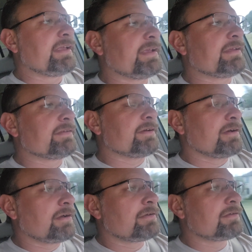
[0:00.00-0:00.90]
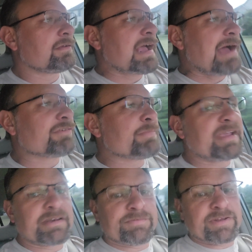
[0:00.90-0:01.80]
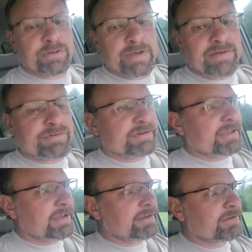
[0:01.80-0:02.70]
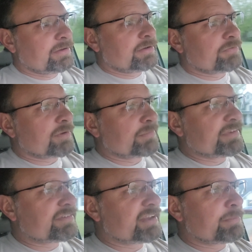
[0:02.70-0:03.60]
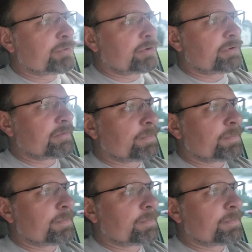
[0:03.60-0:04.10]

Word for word: And uh, I was making a video every day from December